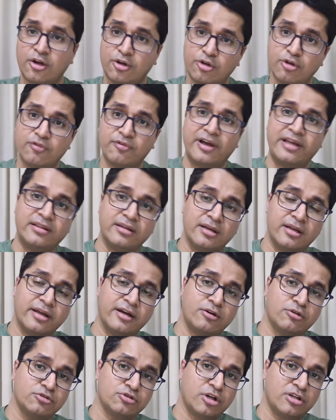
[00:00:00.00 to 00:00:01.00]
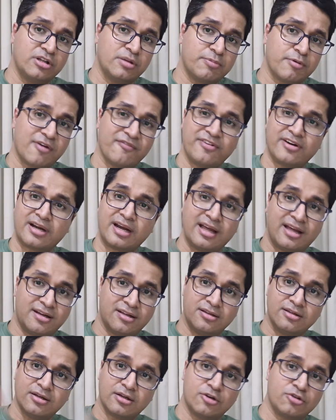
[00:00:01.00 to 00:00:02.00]
You'll find the link to join the Profit Clan
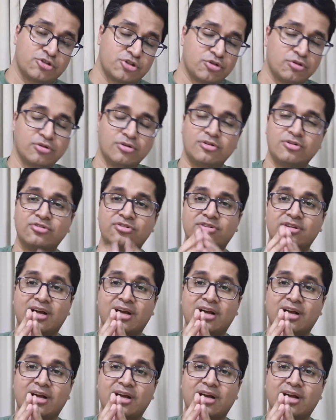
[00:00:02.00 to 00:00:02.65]
in the show notes.